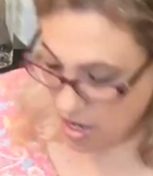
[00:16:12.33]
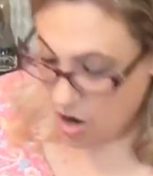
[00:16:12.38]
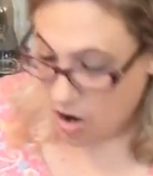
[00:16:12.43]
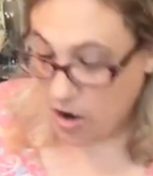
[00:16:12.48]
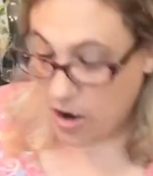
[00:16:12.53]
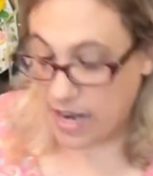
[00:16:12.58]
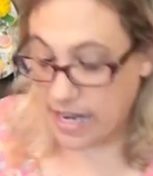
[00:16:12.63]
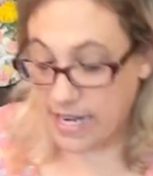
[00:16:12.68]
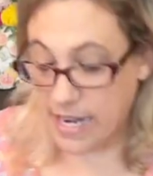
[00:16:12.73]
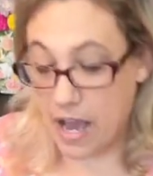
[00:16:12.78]
All
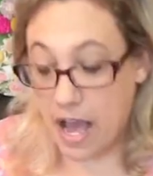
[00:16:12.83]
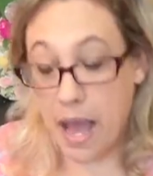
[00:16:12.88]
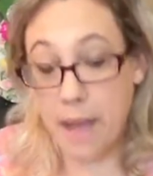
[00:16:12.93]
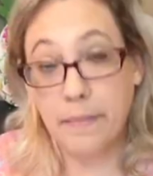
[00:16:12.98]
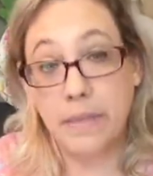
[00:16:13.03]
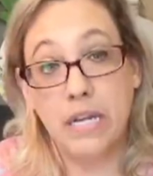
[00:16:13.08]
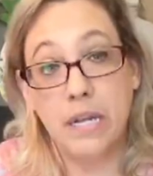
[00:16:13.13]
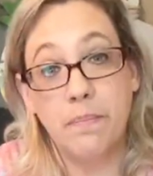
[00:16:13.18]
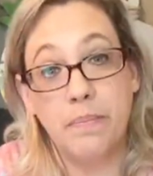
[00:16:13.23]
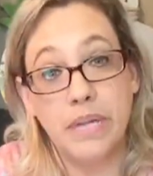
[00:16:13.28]
right, now I'm
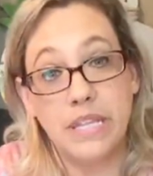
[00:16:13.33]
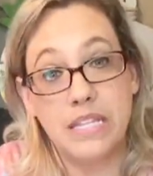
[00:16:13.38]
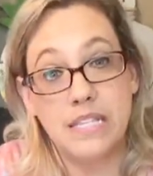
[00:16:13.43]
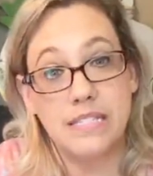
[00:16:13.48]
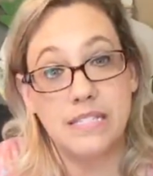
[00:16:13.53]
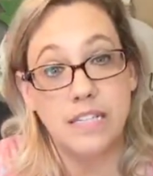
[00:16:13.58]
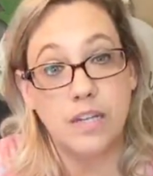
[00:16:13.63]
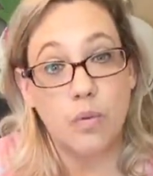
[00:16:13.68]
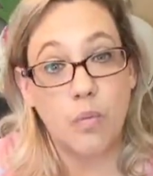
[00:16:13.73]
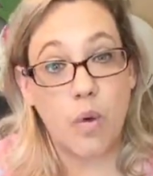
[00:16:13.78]
going to put this
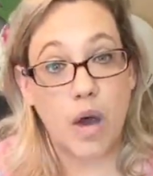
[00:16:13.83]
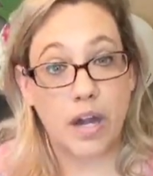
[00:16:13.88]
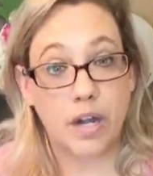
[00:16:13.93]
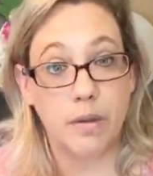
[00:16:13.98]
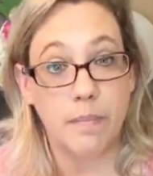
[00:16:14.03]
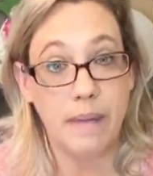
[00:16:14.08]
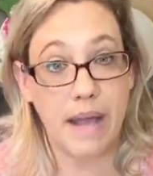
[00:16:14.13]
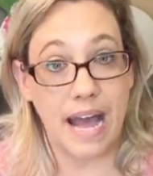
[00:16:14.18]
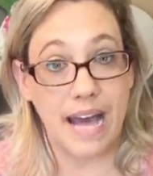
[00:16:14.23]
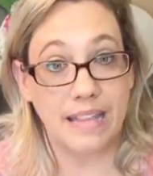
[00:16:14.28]
in a water
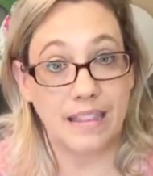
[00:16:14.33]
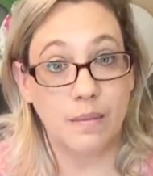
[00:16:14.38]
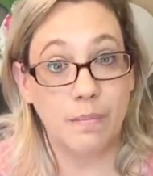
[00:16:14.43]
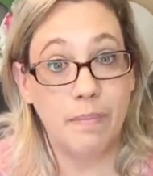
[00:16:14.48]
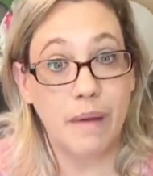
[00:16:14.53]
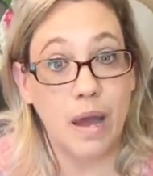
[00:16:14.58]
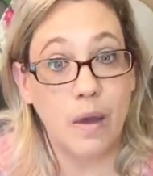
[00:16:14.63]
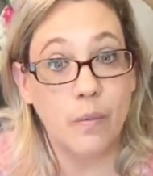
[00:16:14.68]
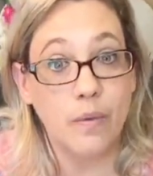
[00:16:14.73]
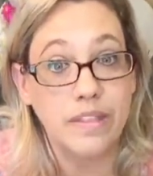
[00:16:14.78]
bath,
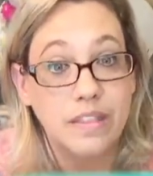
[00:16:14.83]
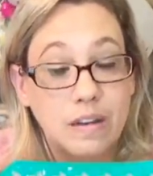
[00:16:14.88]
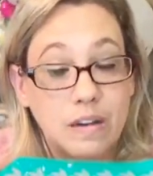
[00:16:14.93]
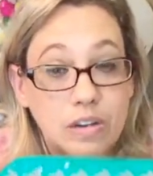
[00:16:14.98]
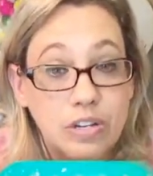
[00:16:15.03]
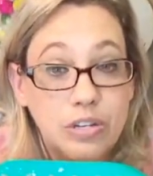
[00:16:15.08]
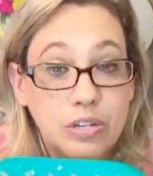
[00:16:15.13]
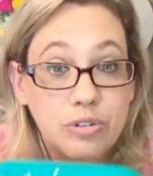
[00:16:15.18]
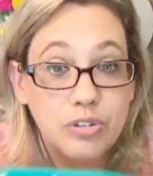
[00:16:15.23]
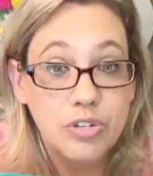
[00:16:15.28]
but with our
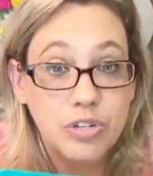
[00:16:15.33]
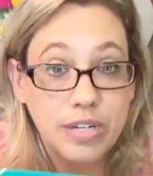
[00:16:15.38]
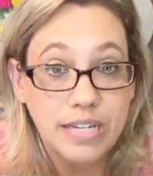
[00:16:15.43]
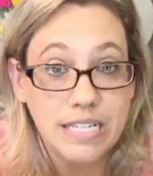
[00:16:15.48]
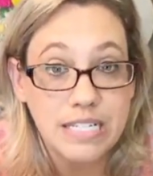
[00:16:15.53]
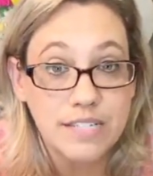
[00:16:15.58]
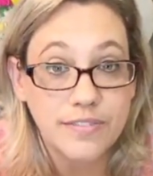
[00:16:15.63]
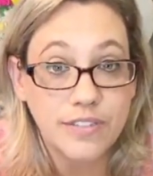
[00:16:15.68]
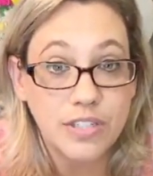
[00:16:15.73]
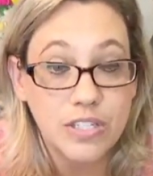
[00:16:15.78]
new
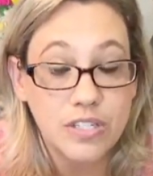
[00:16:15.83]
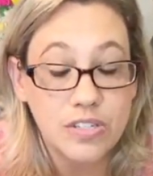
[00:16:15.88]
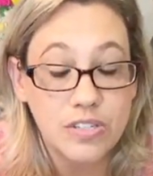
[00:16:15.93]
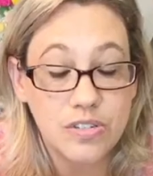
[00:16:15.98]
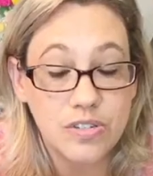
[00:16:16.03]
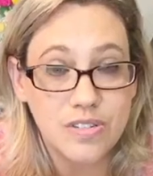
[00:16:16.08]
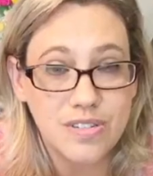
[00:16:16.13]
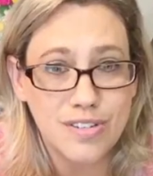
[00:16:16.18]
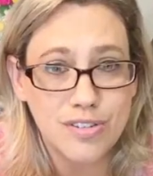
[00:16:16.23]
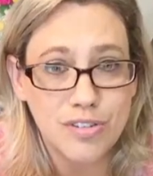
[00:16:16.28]
transfers,
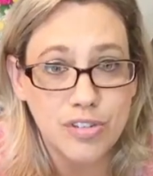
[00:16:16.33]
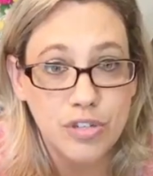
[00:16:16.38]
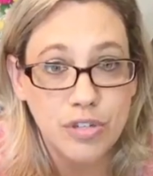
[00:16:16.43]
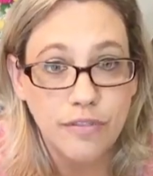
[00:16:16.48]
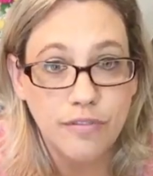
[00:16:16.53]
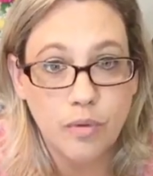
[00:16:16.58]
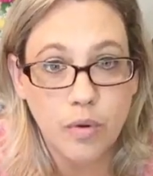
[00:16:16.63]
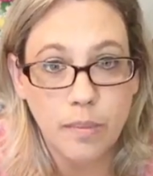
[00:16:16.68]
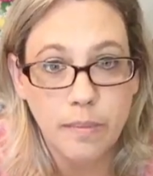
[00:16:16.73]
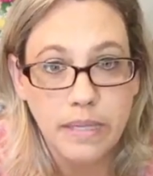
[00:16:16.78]
there's a new
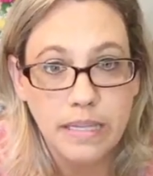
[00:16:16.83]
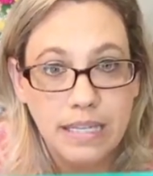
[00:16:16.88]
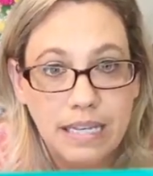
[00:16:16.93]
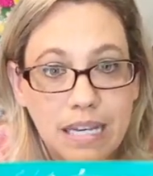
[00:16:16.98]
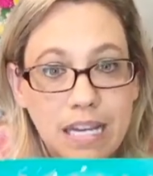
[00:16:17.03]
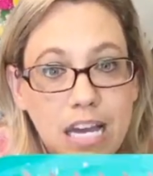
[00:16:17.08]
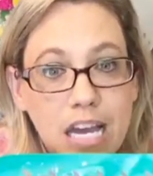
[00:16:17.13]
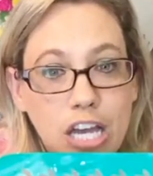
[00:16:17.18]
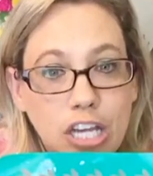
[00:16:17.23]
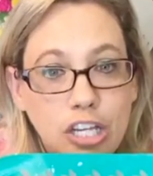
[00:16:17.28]
formula.
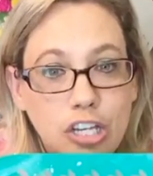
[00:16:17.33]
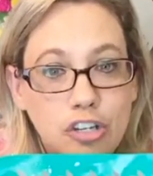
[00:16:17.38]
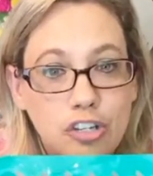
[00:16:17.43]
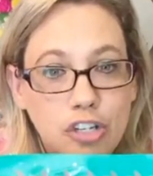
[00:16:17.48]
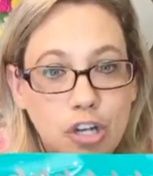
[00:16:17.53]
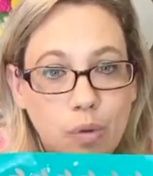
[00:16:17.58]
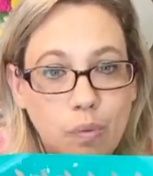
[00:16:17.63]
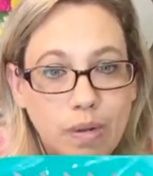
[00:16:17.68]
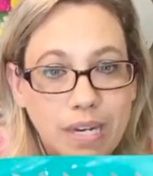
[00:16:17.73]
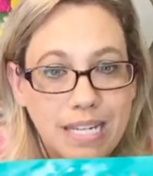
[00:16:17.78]
You
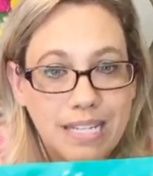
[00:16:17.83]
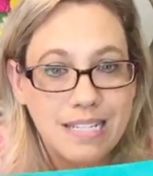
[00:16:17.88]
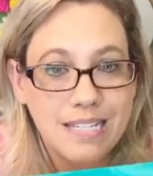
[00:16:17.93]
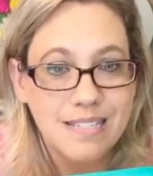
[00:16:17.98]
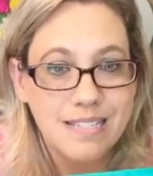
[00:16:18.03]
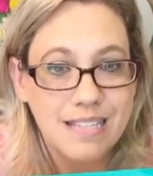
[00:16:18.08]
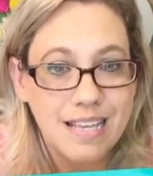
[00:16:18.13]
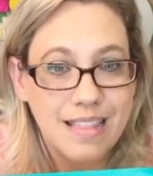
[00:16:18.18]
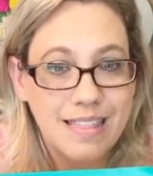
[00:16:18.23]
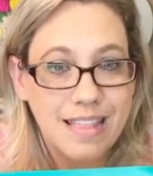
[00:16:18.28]
don't want it to
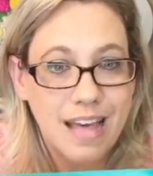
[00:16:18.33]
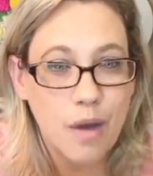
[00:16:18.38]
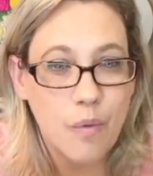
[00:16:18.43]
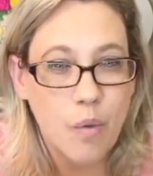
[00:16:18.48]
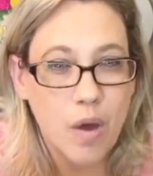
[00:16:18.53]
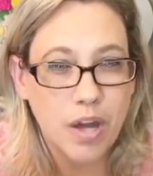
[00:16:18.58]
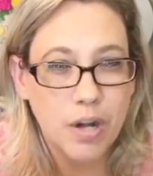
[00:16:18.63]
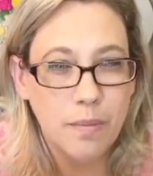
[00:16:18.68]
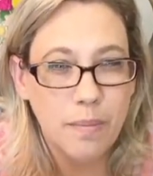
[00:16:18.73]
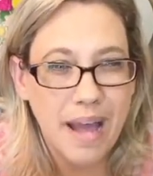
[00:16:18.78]
sit in that
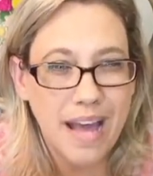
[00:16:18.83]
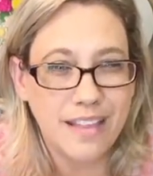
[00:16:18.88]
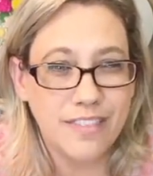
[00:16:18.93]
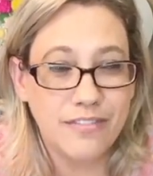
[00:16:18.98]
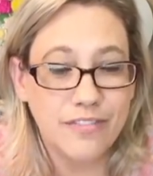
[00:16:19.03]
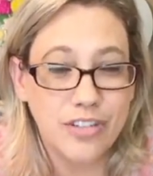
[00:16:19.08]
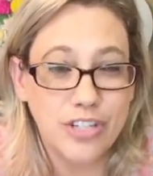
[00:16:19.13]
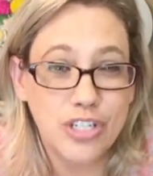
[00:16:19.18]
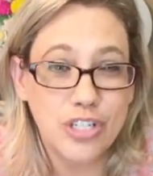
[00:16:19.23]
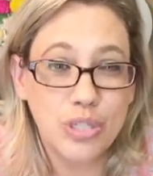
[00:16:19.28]
water bath
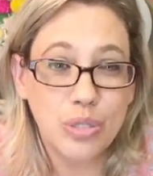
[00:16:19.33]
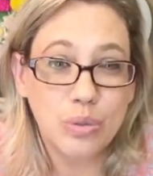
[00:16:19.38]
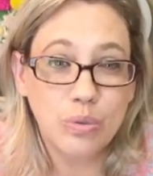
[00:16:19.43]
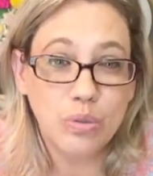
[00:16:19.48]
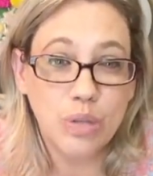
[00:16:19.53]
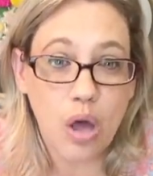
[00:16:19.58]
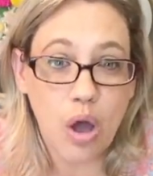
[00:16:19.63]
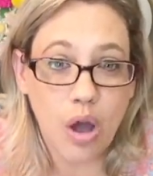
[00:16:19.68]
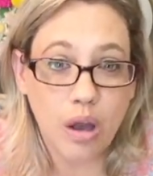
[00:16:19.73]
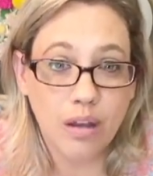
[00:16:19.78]
for too
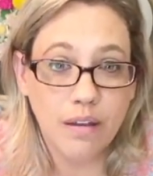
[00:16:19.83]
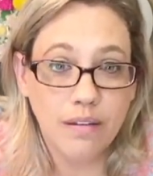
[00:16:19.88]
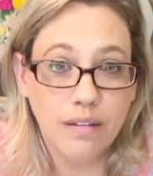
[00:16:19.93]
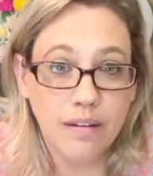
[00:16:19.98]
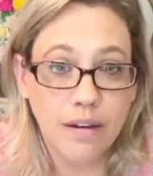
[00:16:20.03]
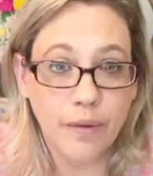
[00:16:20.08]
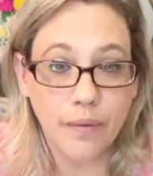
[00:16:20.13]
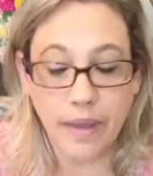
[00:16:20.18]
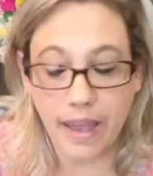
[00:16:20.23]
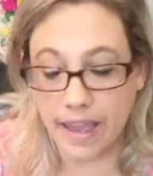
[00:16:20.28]
long,
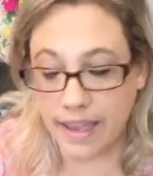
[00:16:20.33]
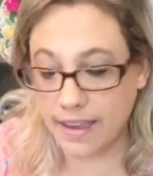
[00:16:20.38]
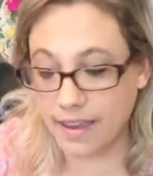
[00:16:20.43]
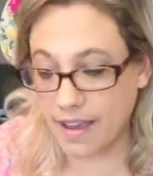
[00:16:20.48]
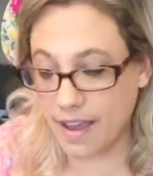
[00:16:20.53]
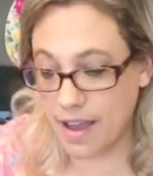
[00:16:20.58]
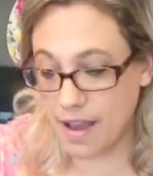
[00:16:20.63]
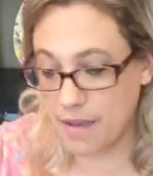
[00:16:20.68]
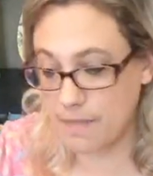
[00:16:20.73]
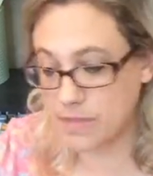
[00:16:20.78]
okay?
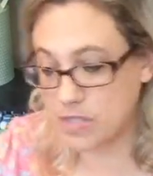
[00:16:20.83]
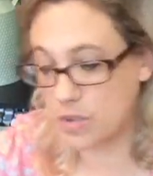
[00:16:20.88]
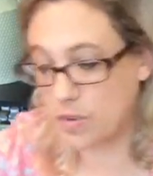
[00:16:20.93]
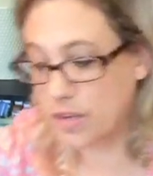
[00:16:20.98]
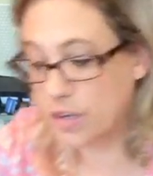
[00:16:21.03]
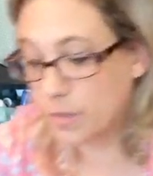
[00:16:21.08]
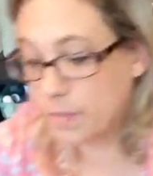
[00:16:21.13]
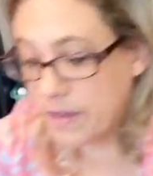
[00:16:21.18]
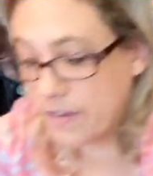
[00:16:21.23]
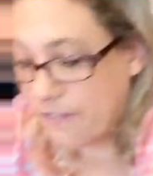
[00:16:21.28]
So
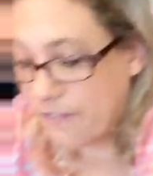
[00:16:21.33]
it'll be